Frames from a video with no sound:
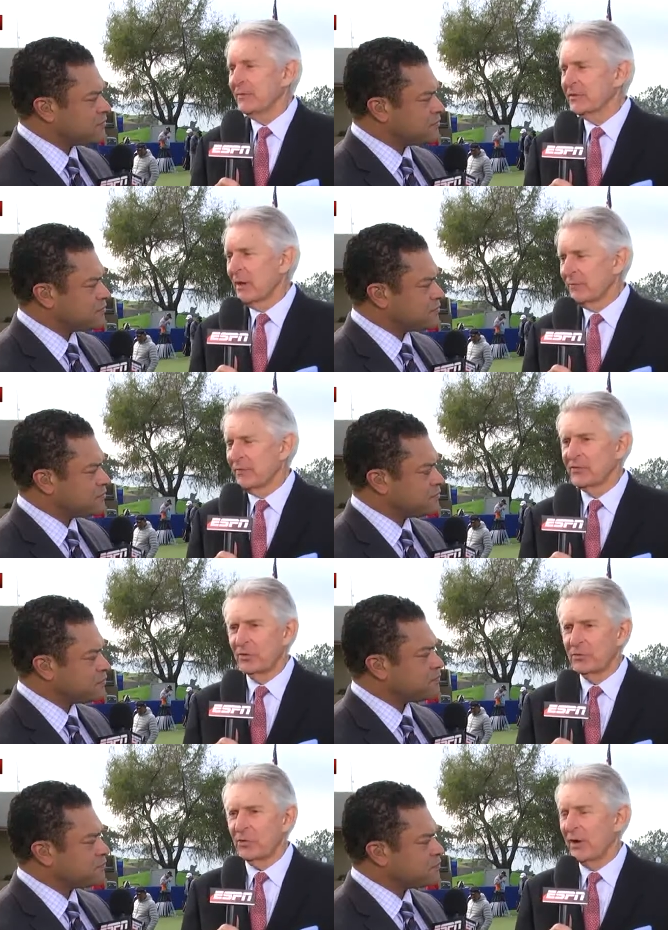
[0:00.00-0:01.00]
Speaker 1: his comfort
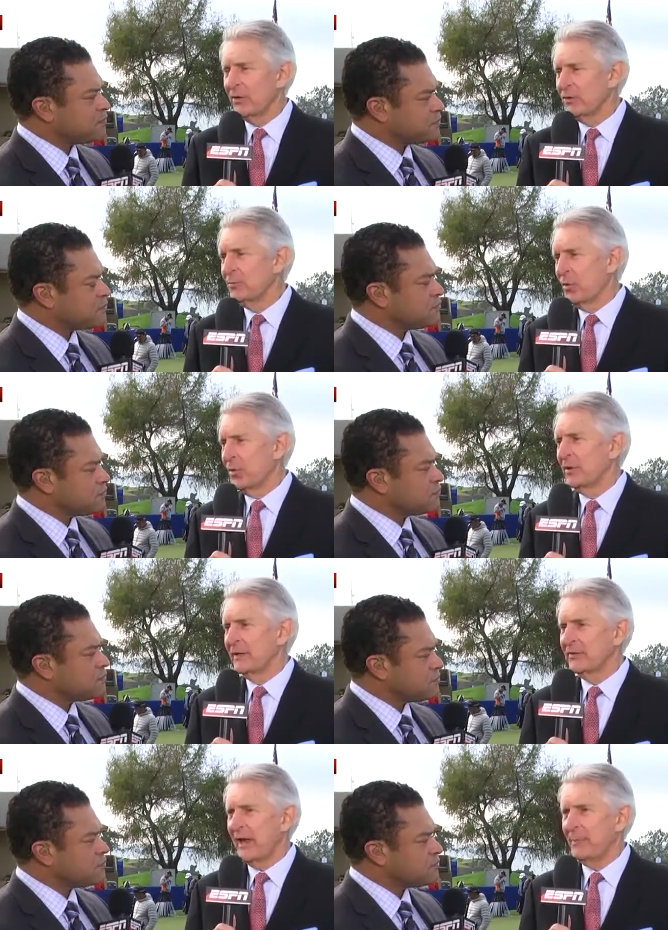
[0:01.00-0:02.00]
zone, trying to do more than
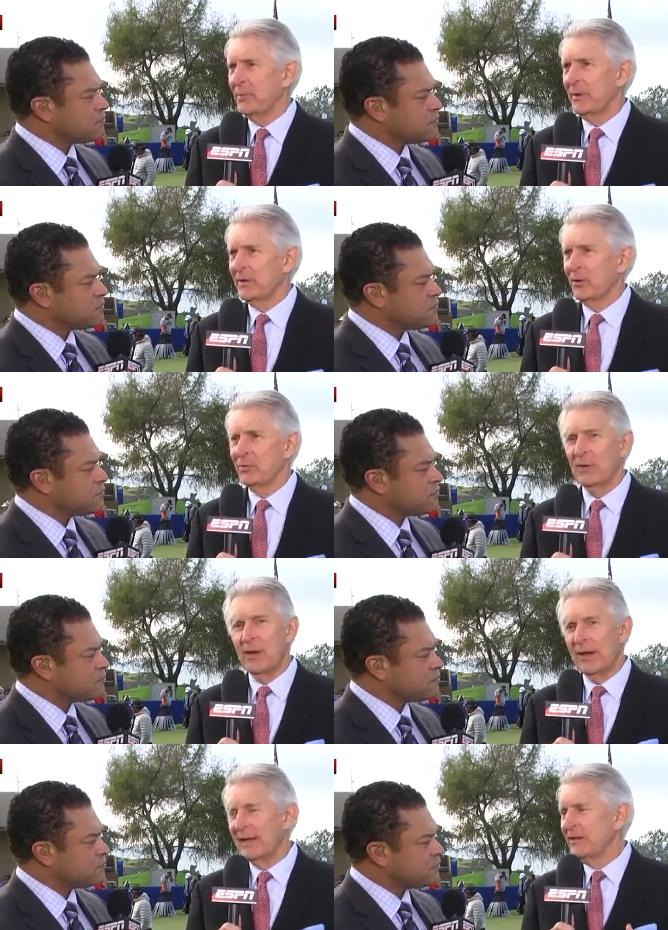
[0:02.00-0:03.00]
he's capable. I know
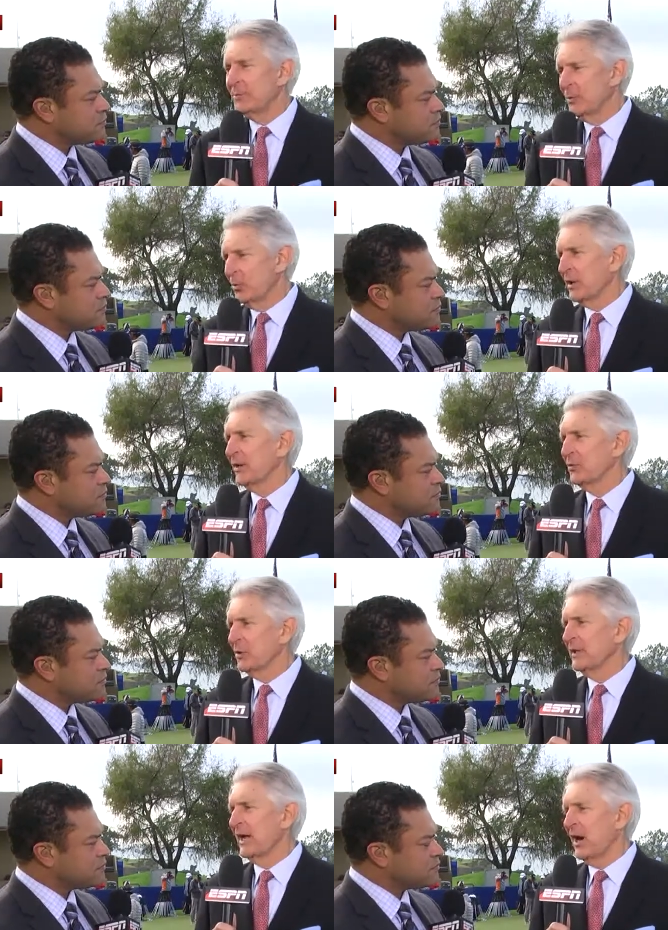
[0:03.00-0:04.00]
he's been working
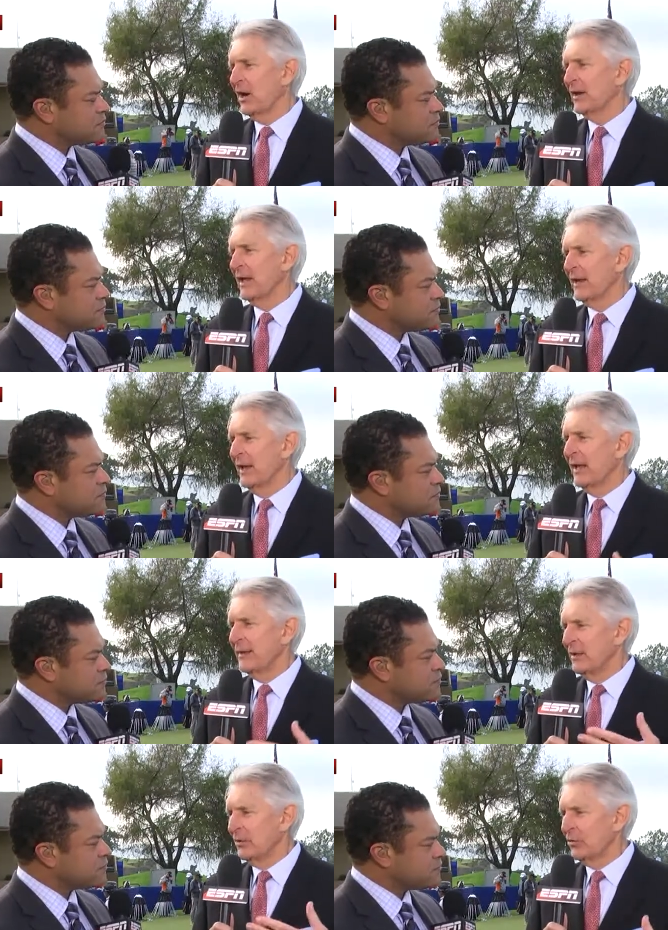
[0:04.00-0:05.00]
really hard on,
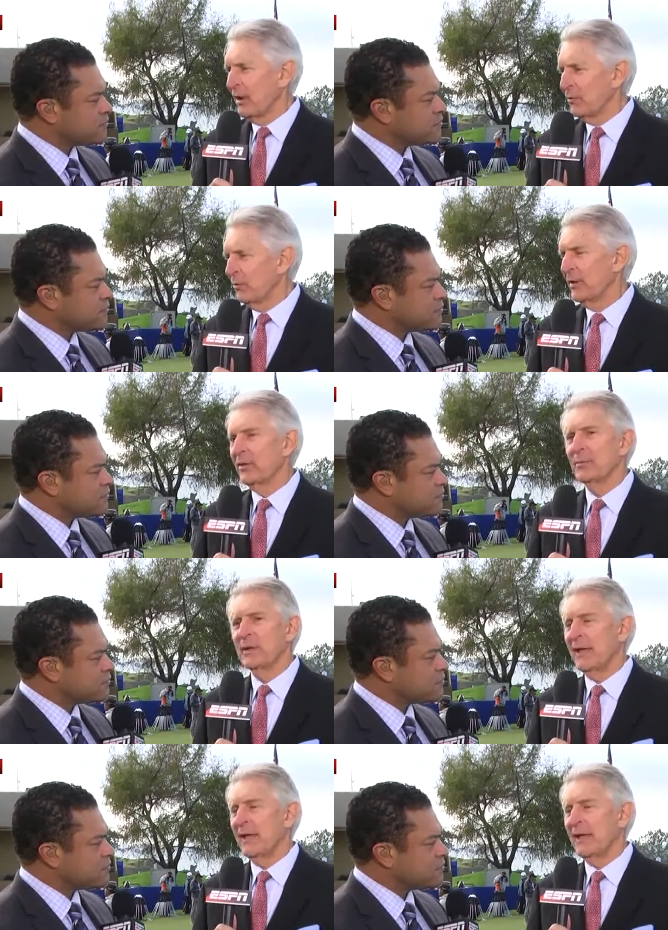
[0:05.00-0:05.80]
you know, great rhythm and